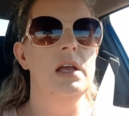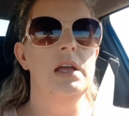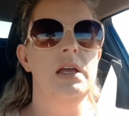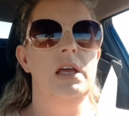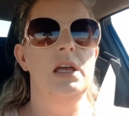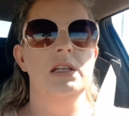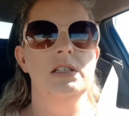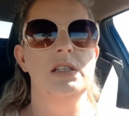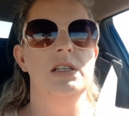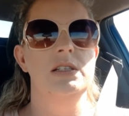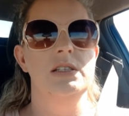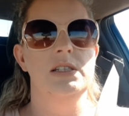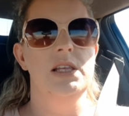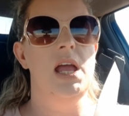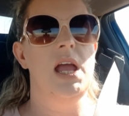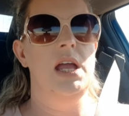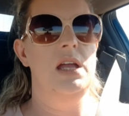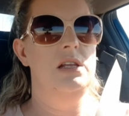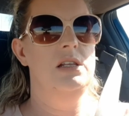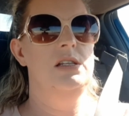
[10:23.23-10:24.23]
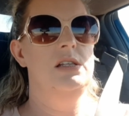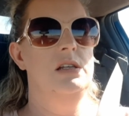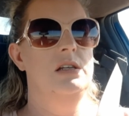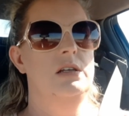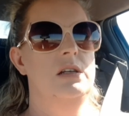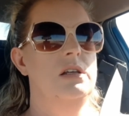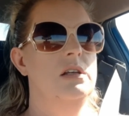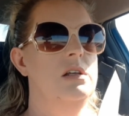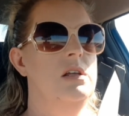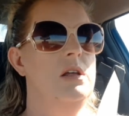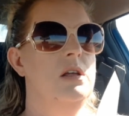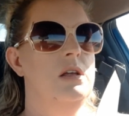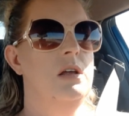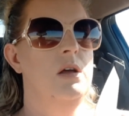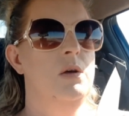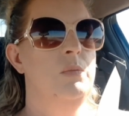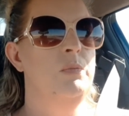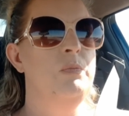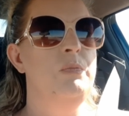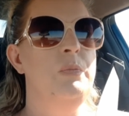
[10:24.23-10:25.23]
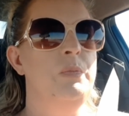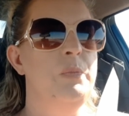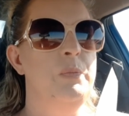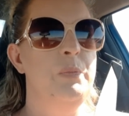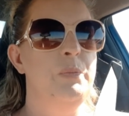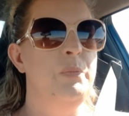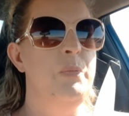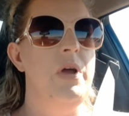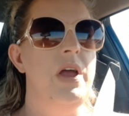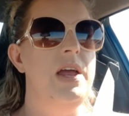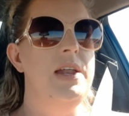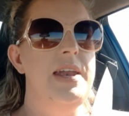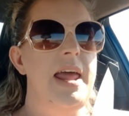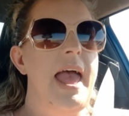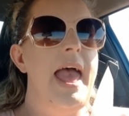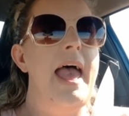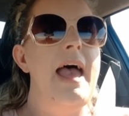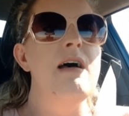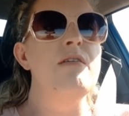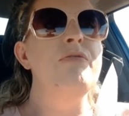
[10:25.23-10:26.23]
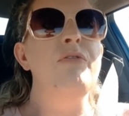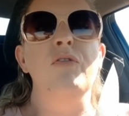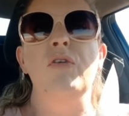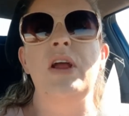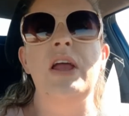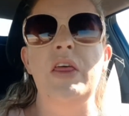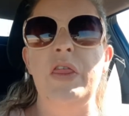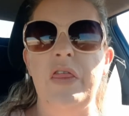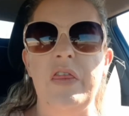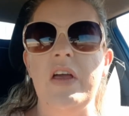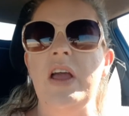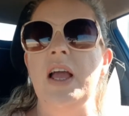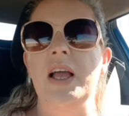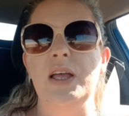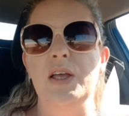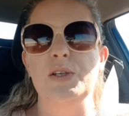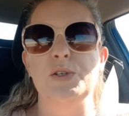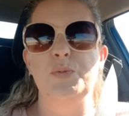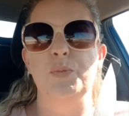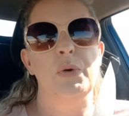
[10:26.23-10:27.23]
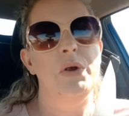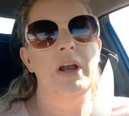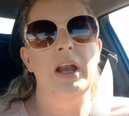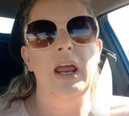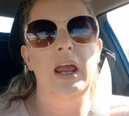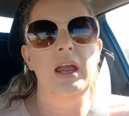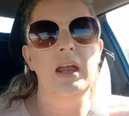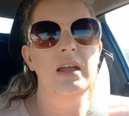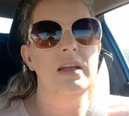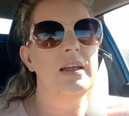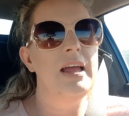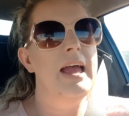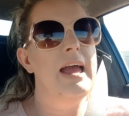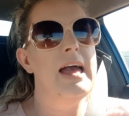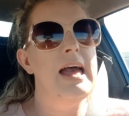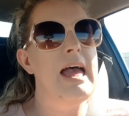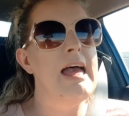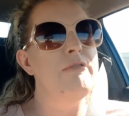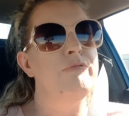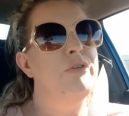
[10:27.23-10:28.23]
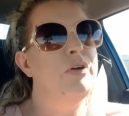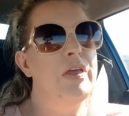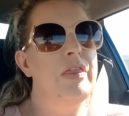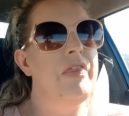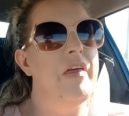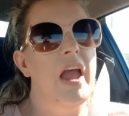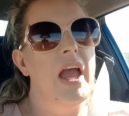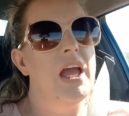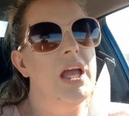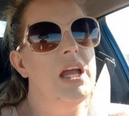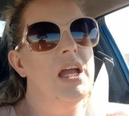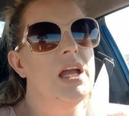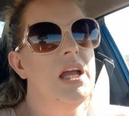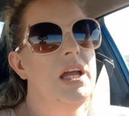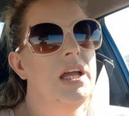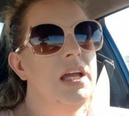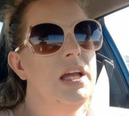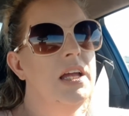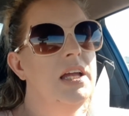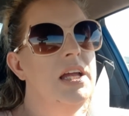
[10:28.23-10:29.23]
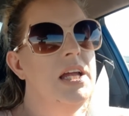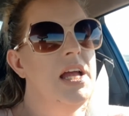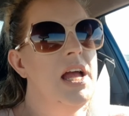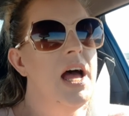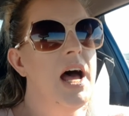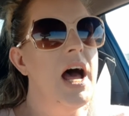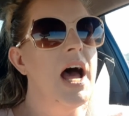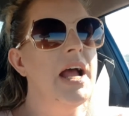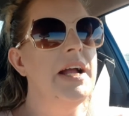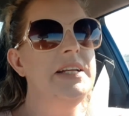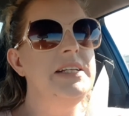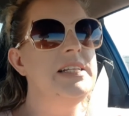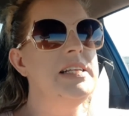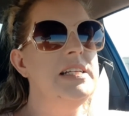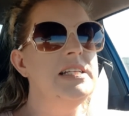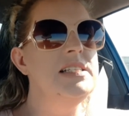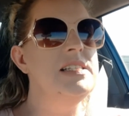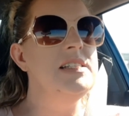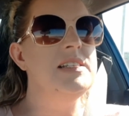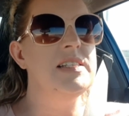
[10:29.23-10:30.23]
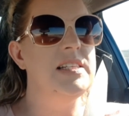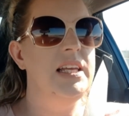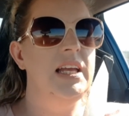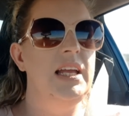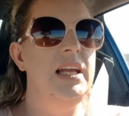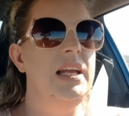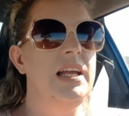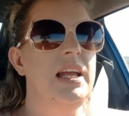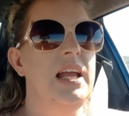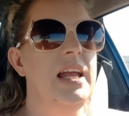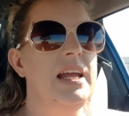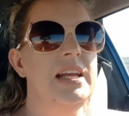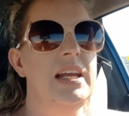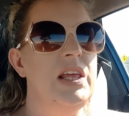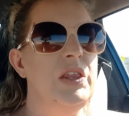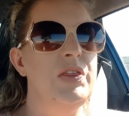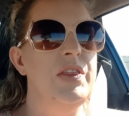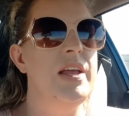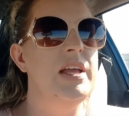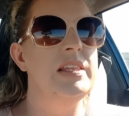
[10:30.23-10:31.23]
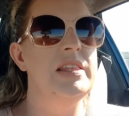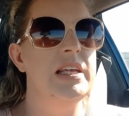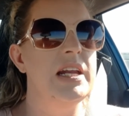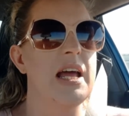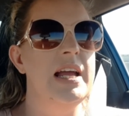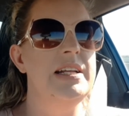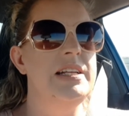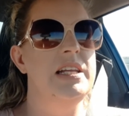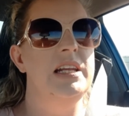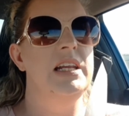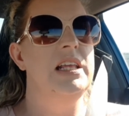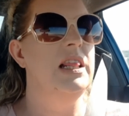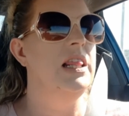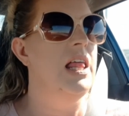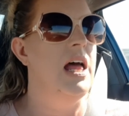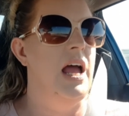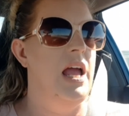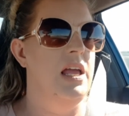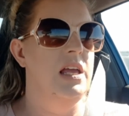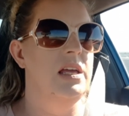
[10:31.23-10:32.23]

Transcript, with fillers: It's insane. And everything is pretty. Everything. I didn't see anything that I didn't like.